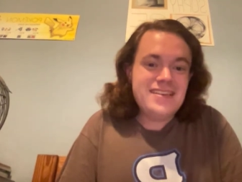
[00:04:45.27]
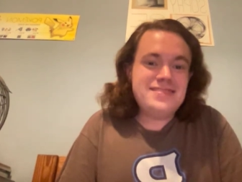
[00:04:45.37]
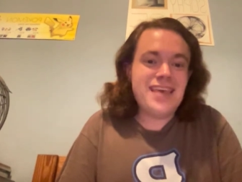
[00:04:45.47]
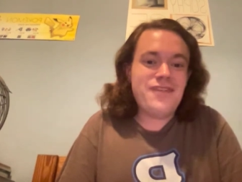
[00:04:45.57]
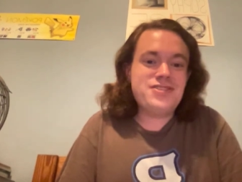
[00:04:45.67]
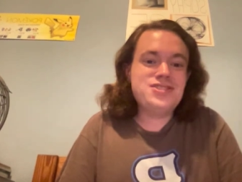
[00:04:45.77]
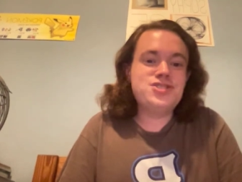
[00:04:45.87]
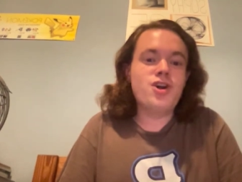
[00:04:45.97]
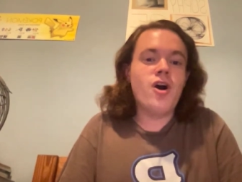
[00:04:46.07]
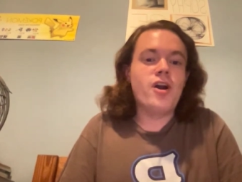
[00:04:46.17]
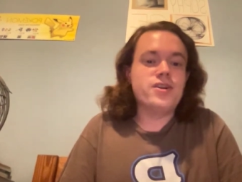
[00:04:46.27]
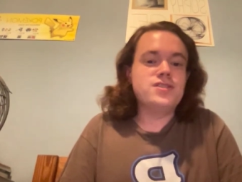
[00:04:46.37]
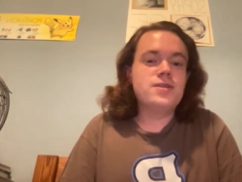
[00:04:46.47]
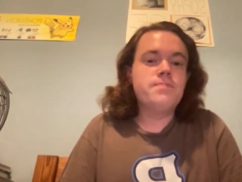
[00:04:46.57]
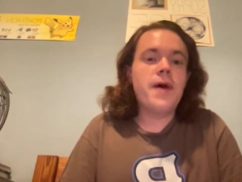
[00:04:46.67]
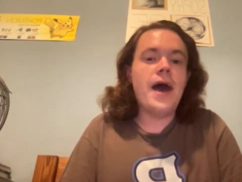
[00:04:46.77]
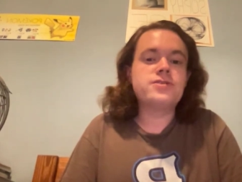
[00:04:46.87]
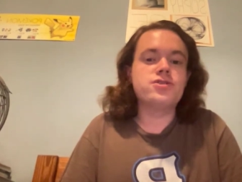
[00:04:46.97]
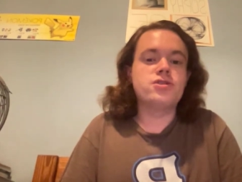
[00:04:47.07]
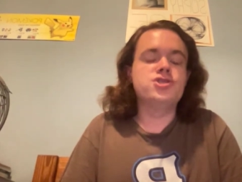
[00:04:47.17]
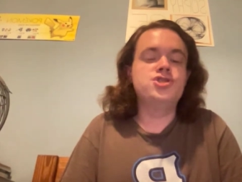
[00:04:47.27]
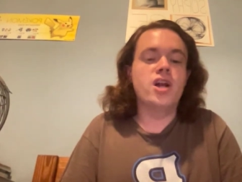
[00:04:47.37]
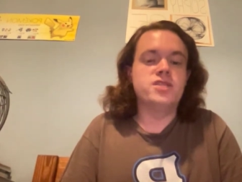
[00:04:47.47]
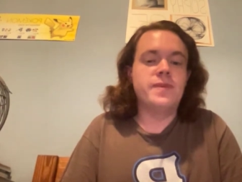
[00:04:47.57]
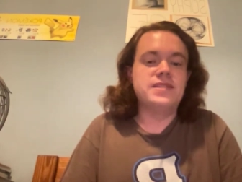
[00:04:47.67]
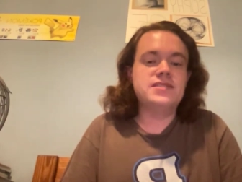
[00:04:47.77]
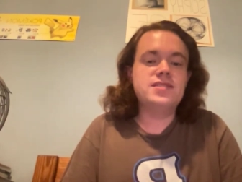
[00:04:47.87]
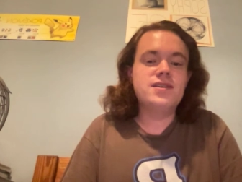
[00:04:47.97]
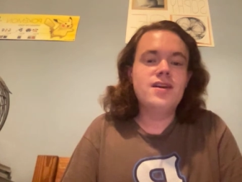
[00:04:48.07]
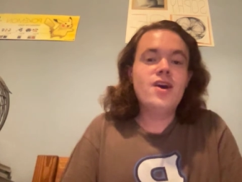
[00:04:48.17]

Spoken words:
7 stars. Pass your judgment.